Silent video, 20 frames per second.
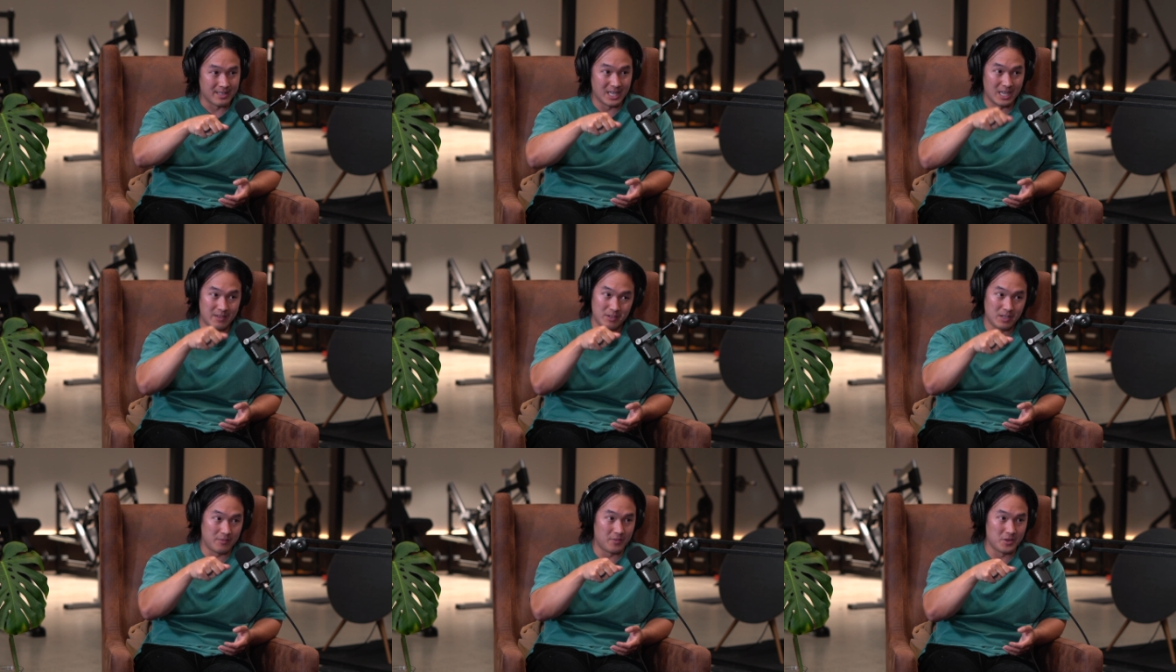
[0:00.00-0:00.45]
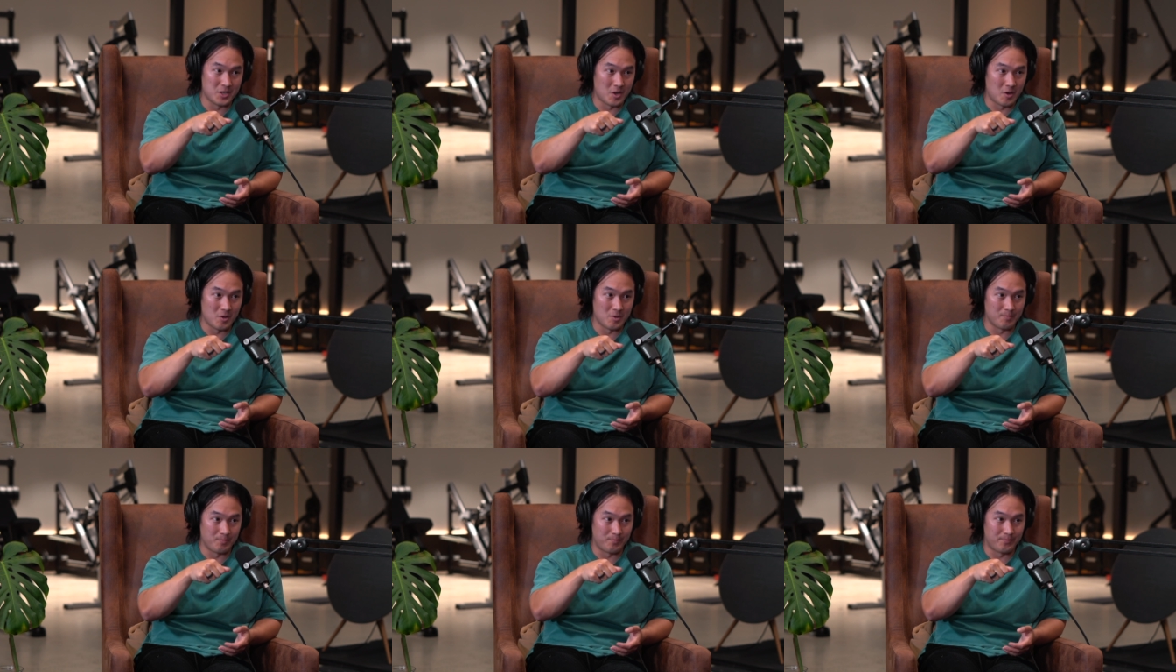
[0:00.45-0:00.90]
Even if you
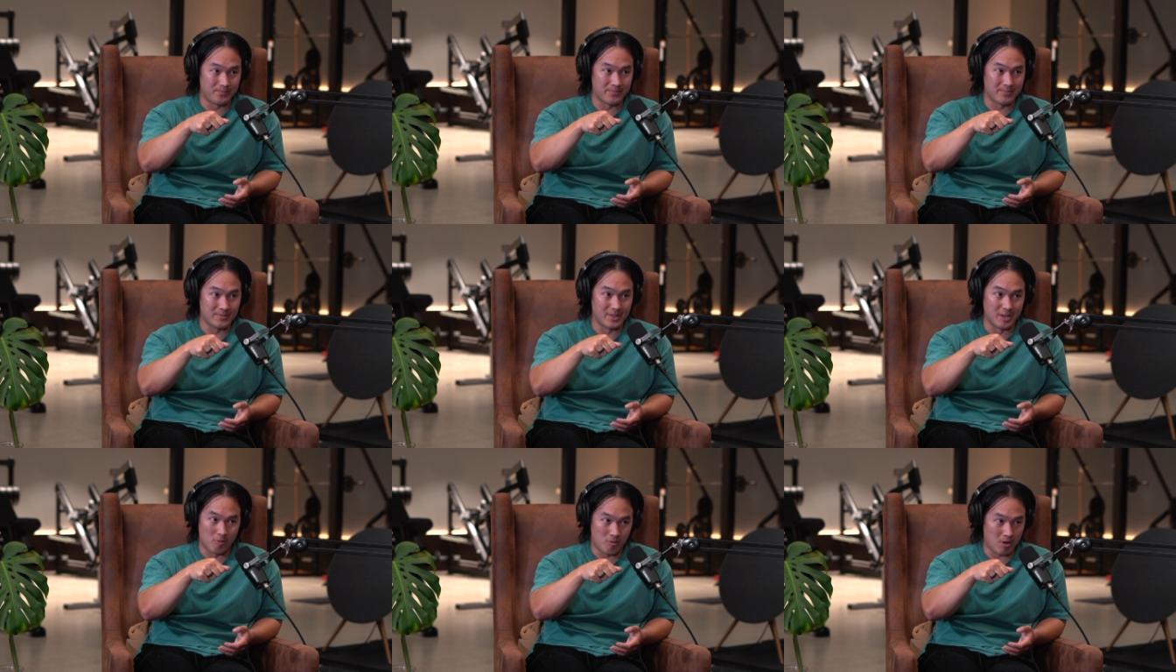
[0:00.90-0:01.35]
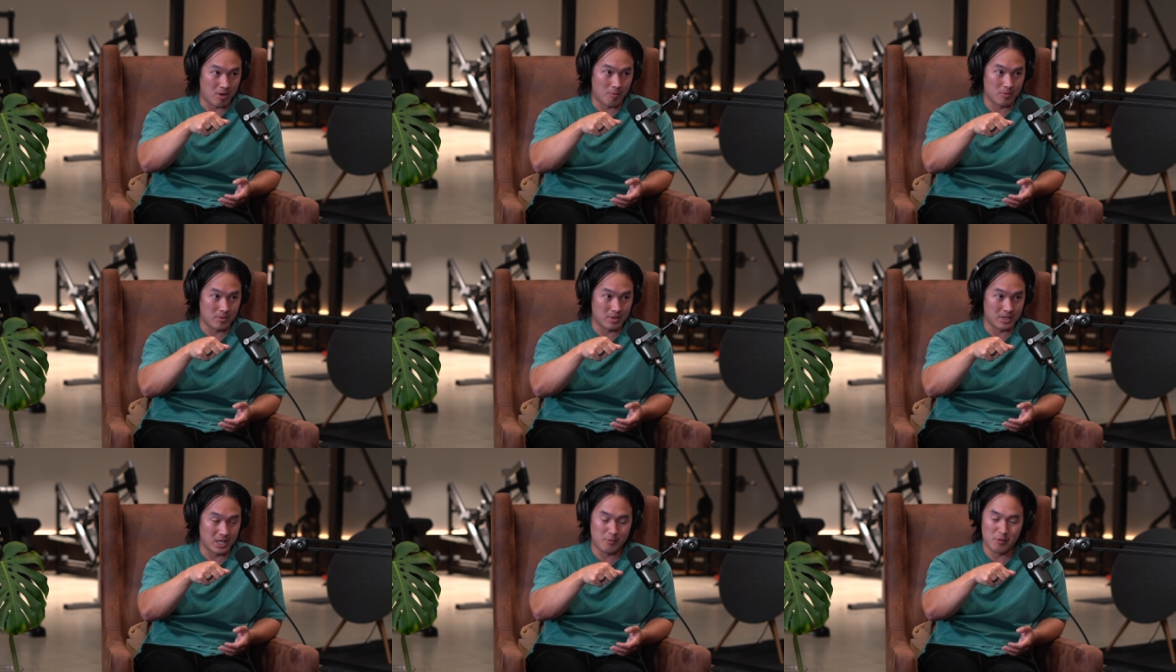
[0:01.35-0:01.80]
don't
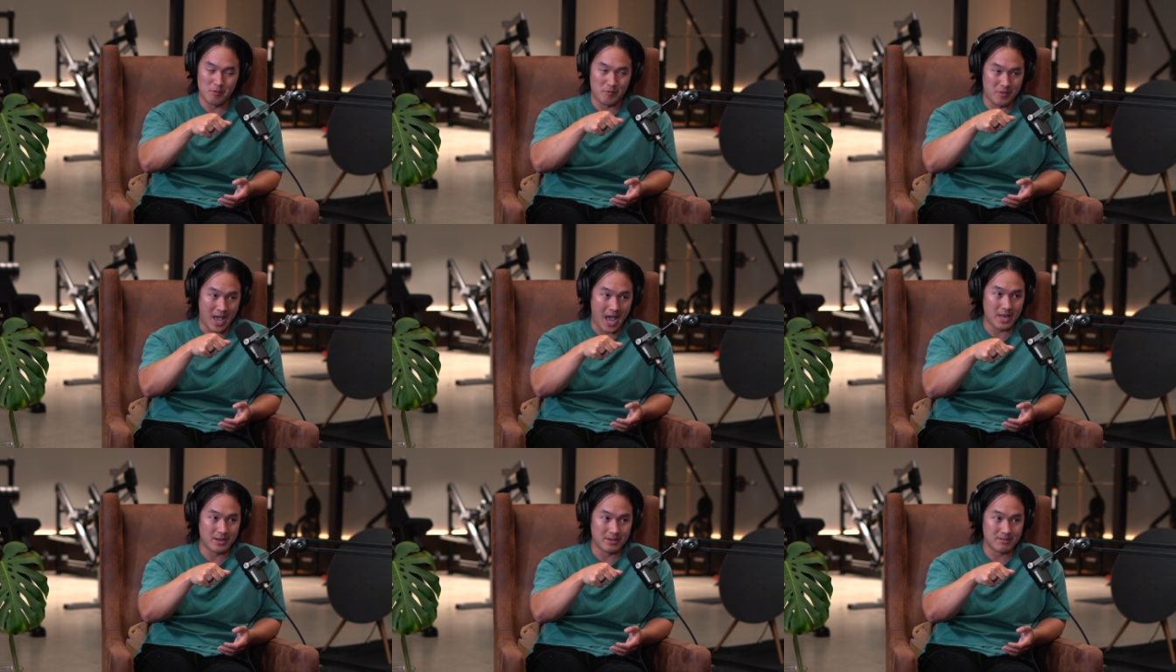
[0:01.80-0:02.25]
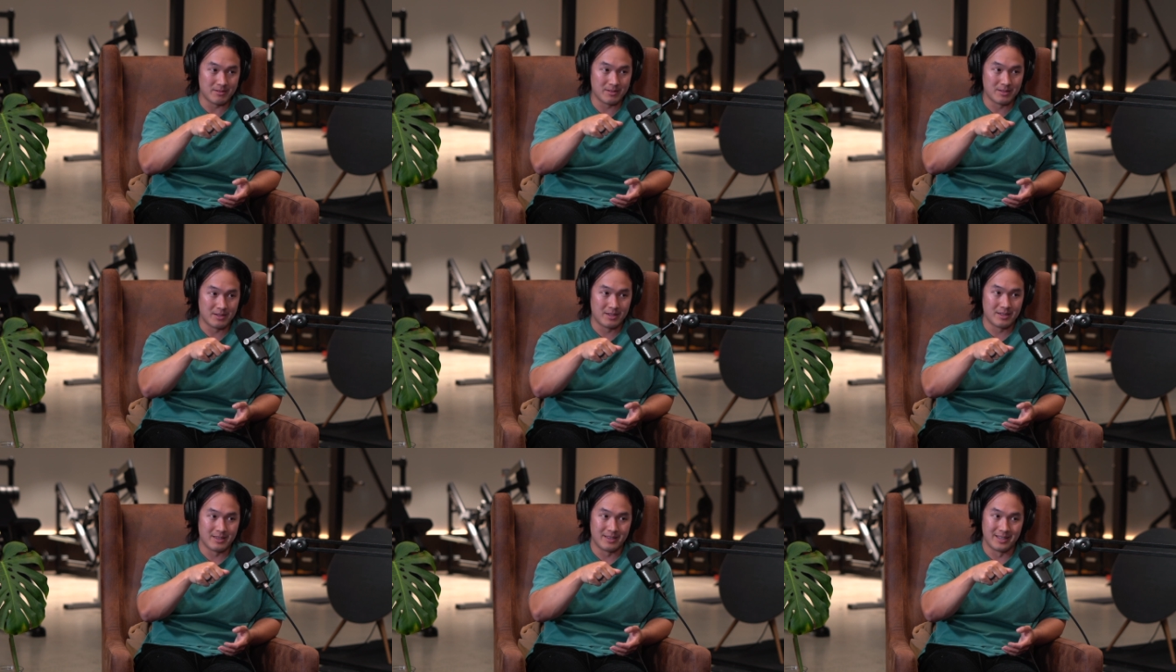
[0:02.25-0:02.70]
agree with it, even if you hate
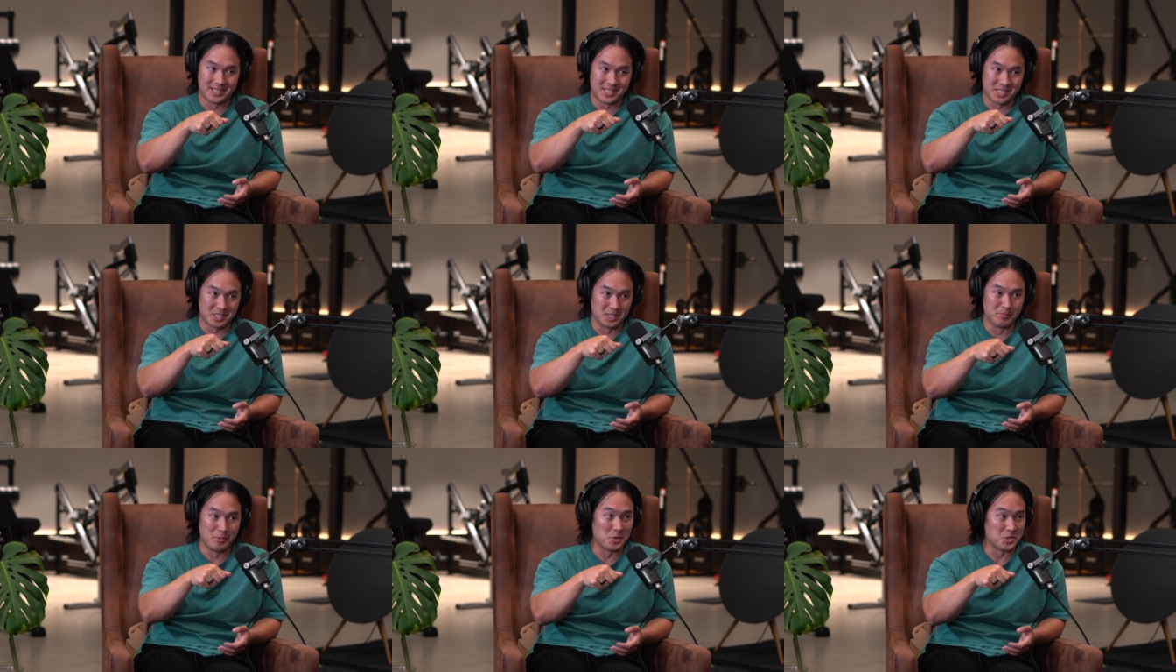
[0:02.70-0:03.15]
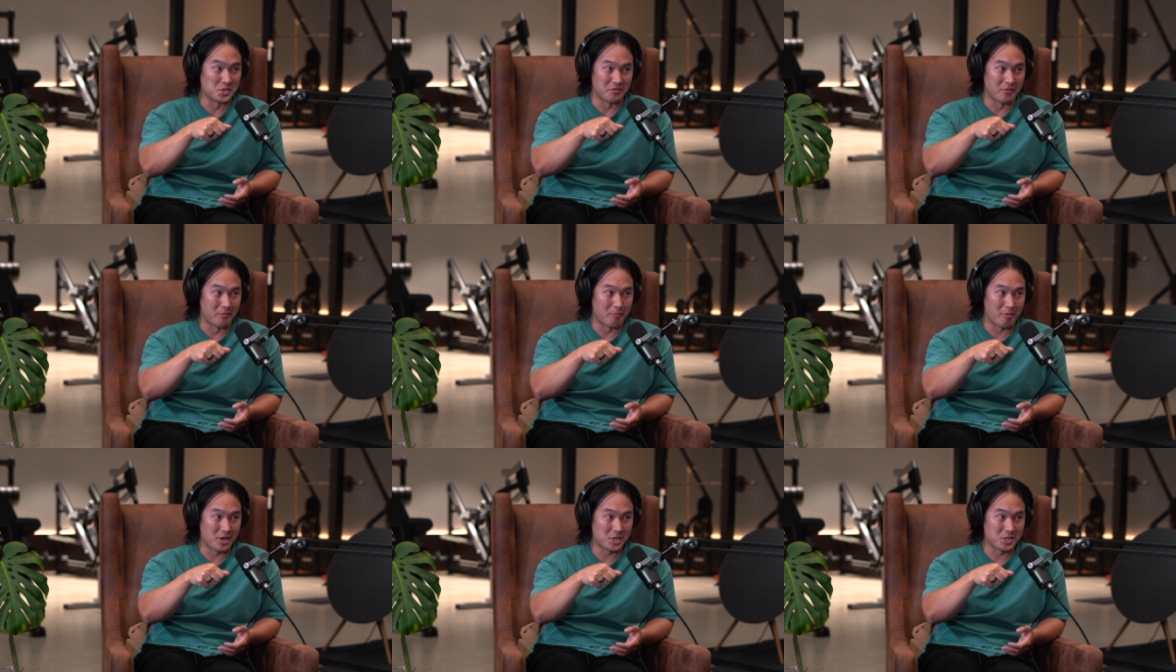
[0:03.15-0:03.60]
it, it's still a
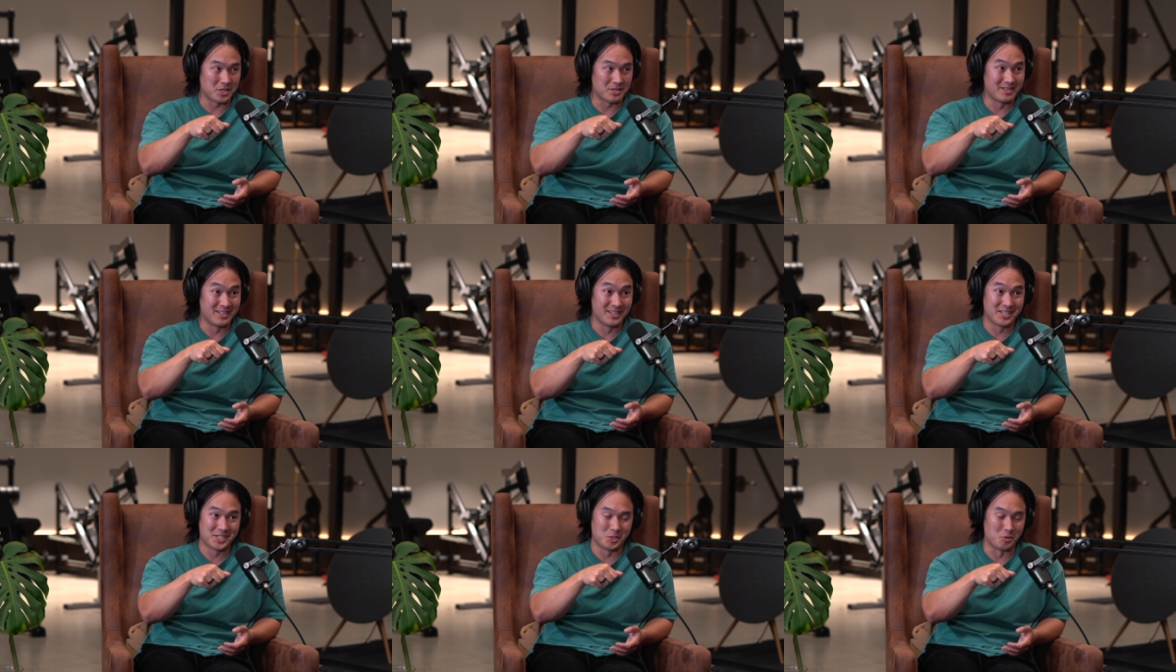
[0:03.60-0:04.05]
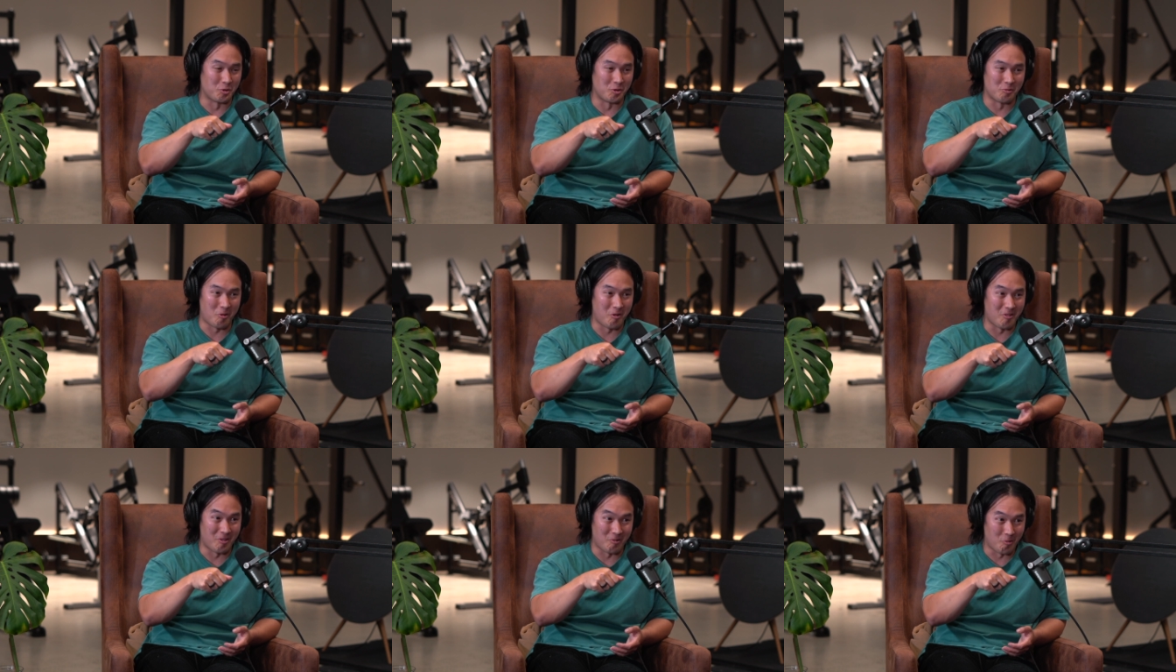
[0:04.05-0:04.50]
positive impression, still
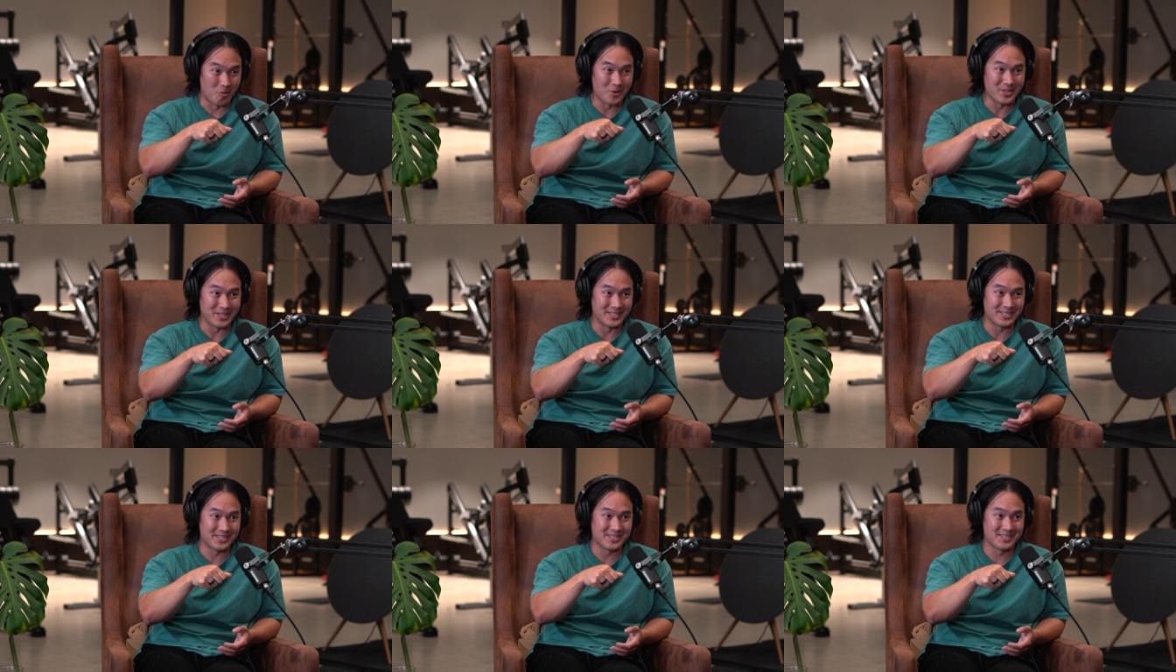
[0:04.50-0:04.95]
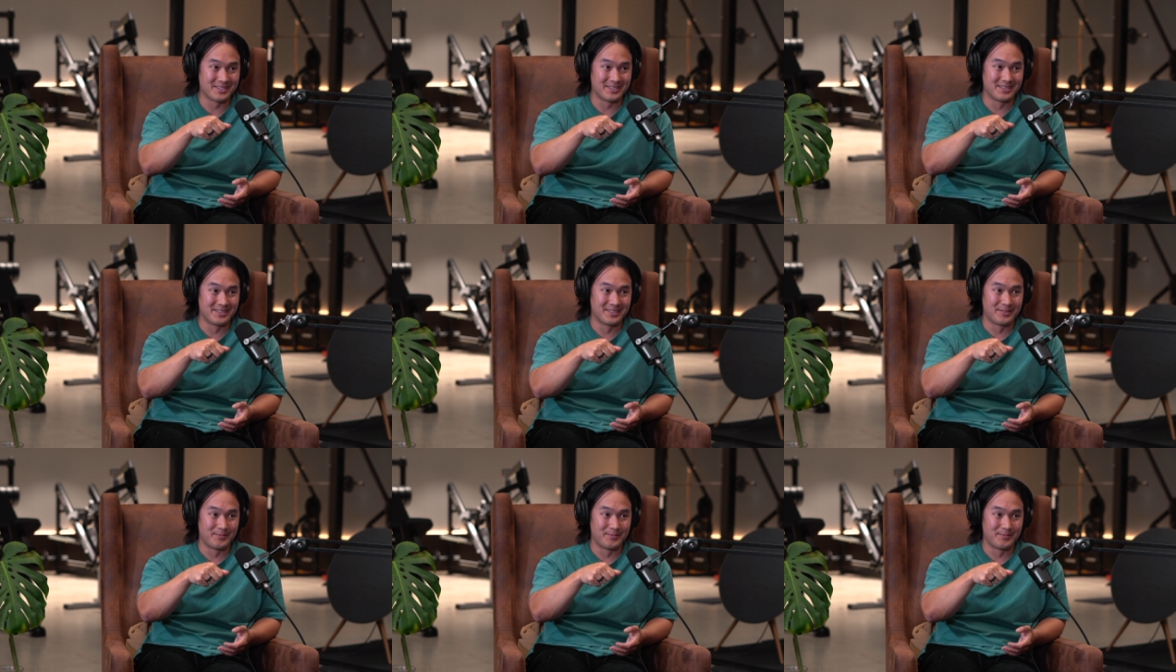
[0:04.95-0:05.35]
going to grow their audience.